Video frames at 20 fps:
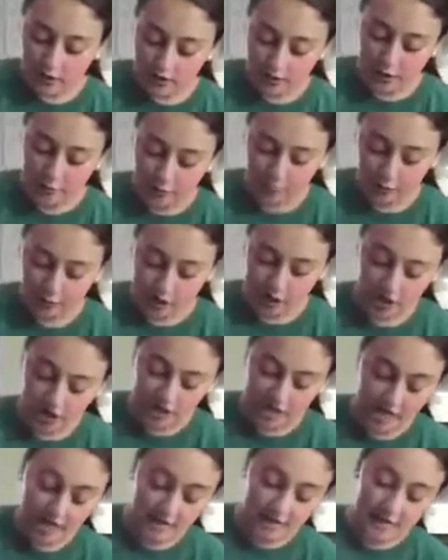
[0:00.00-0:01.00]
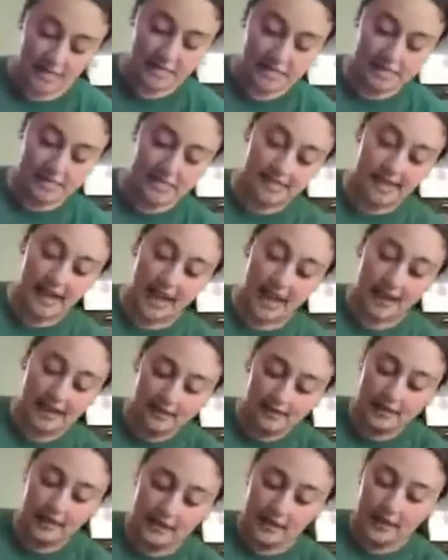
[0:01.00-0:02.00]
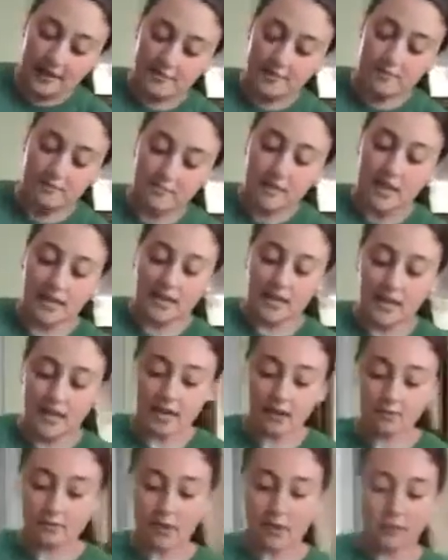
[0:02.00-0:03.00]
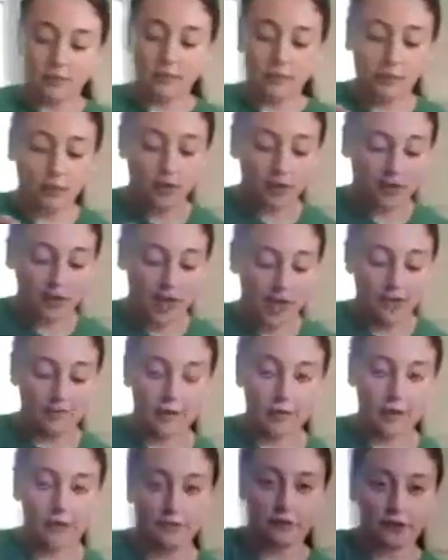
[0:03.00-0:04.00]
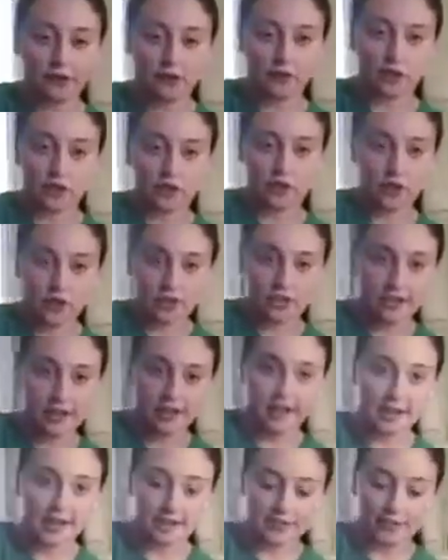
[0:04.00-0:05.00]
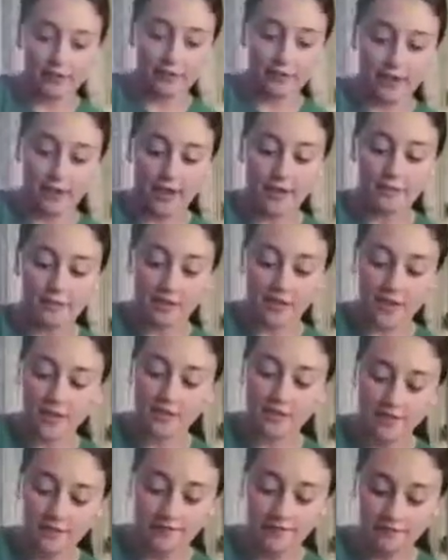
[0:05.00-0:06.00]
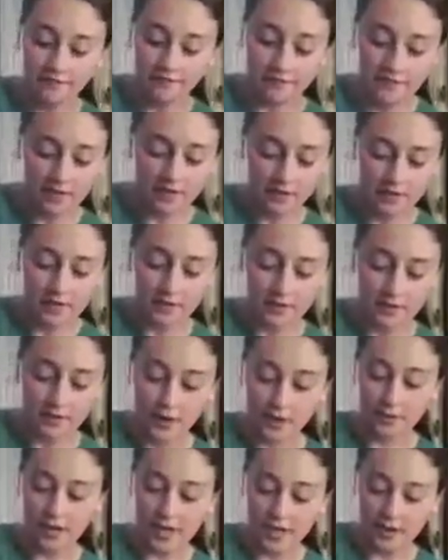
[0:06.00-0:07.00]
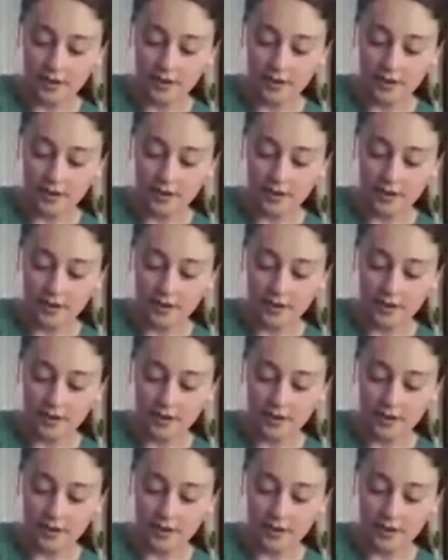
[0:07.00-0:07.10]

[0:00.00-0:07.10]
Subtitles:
appreciate this snack that I am making. Maybe we'll have it for dessert tonight as a family. Yummy.